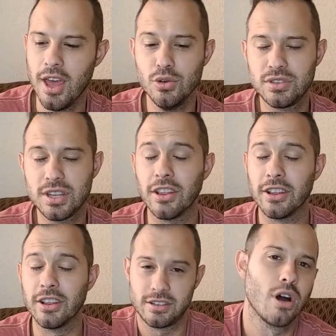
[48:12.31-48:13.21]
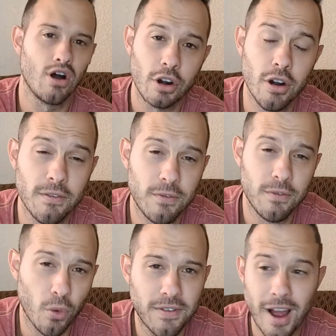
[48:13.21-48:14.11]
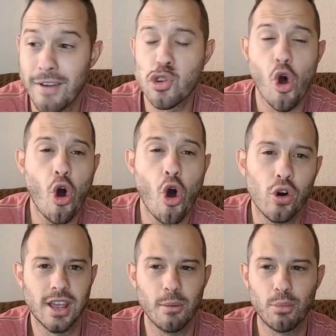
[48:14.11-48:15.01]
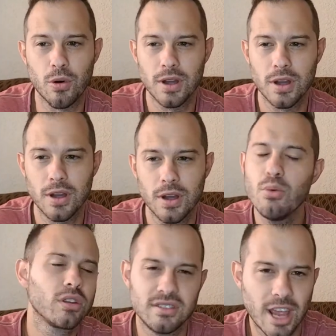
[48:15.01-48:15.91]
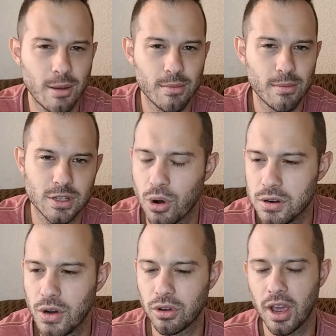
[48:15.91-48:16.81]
and you see, let's use the 145 call example, and it would work the same as a put,